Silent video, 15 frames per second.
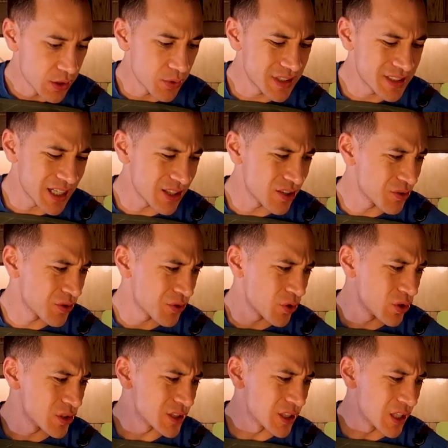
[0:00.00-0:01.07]
The reason I don't
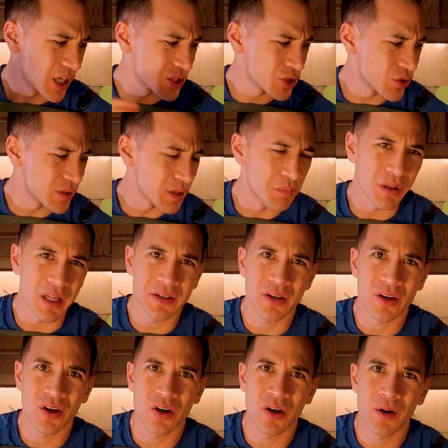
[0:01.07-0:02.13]
throw the cilantro in the
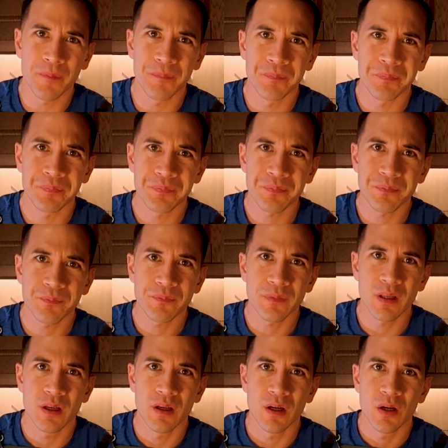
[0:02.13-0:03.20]
blender
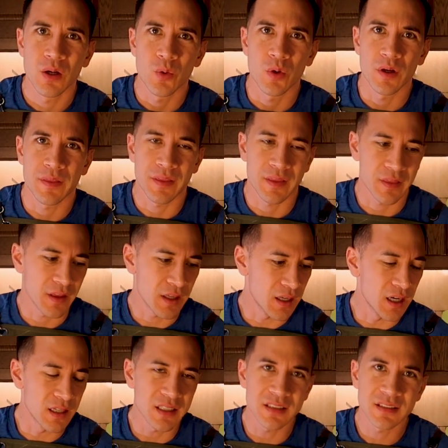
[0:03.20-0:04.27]
with the
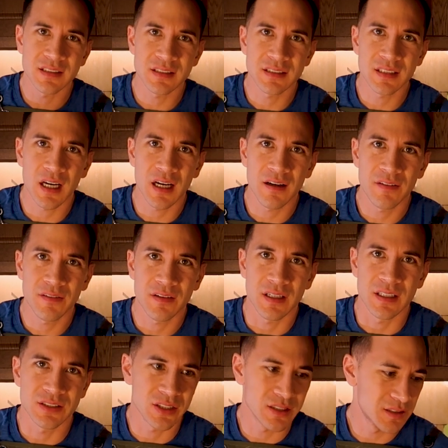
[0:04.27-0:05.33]
onions and stuff,
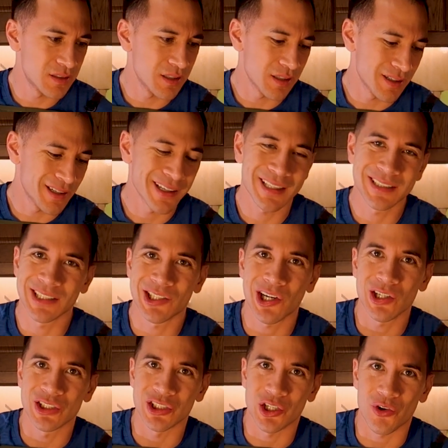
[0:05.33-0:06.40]
it just because it
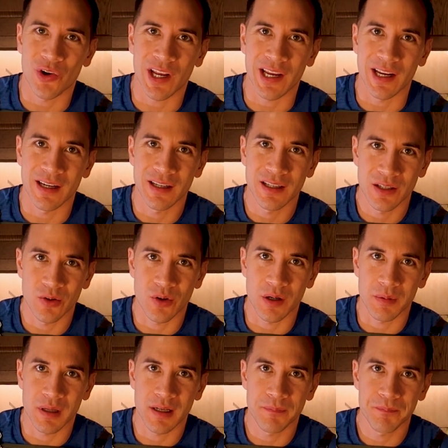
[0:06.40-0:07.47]
turns green, you know what
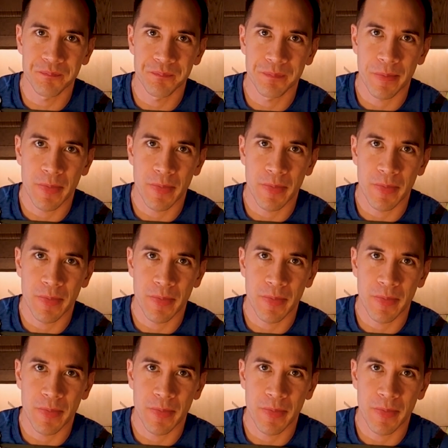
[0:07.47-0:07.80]
I mean?